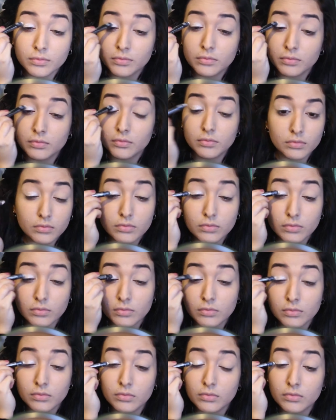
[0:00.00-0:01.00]
I'm just going to
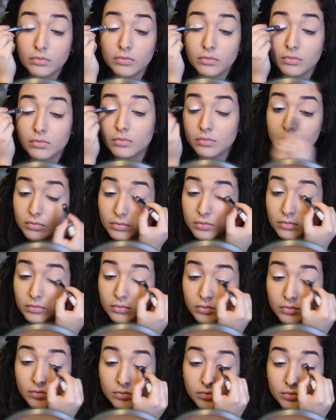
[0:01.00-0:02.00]
apply that to my whole
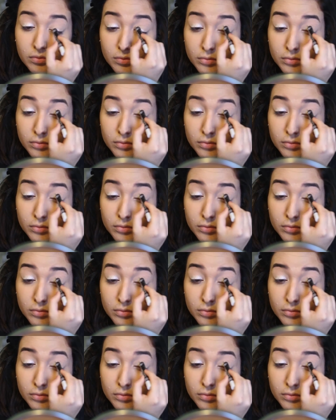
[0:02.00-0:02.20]
lid